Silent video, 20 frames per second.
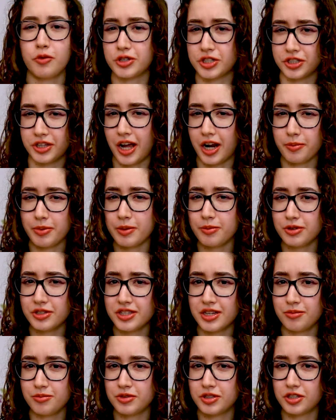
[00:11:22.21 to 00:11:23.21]
which a lot of people
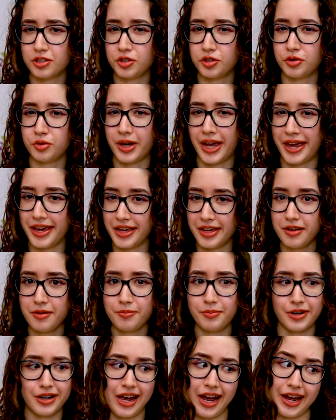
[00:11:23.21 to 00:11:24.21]
seem to
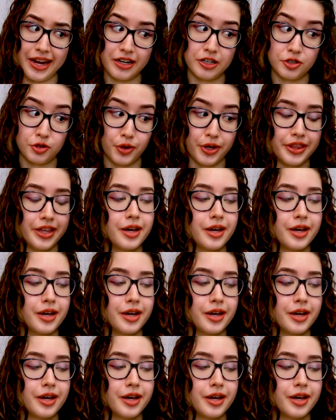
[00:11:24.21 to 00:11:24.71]
hate, but I enjoy